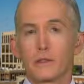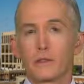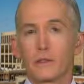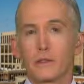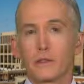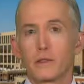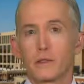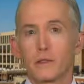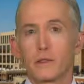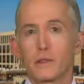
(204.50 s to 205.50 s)

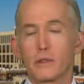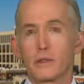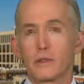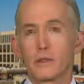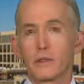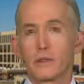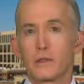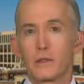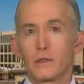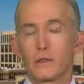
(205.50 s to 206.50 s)

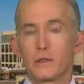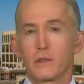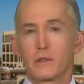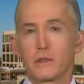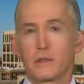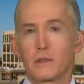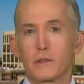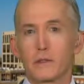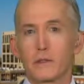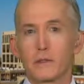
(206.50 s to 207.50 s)

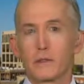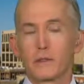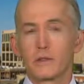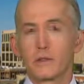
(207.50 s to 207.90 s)
(silent)